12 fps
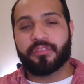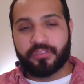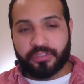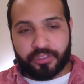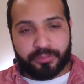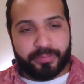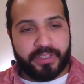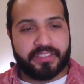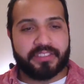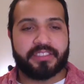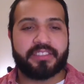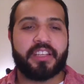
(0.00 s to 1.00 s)
do your
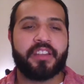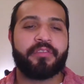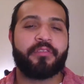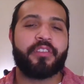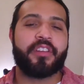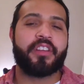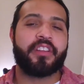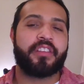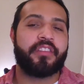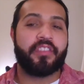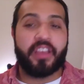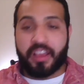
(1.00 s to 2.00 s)
best to study for it.
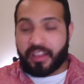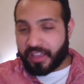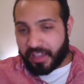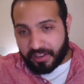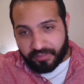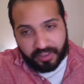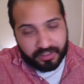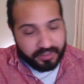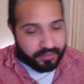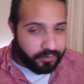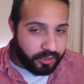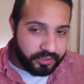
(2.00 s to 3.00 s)
If you guys
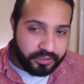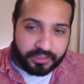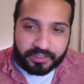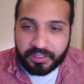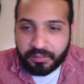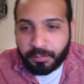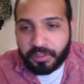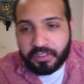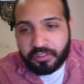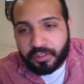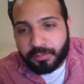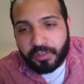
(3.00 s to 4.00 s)
have questions, leave them in the
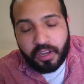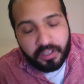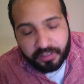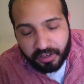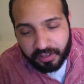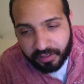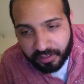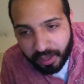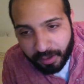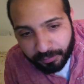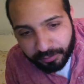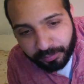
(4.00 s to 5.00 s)
description. In the
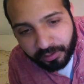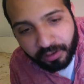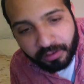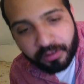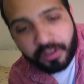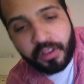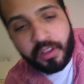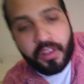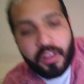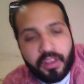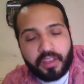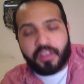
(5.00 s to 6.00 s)
comments below,
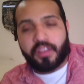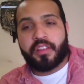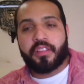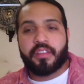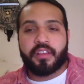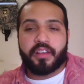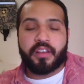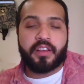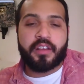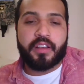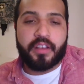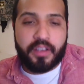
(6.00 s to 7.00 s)
and
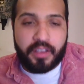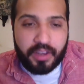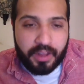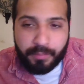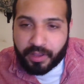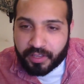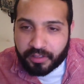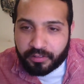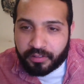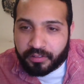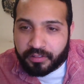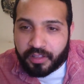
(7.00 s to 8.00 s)
I might get to
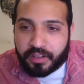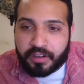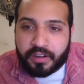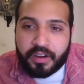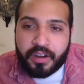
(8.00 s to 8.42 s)
those later.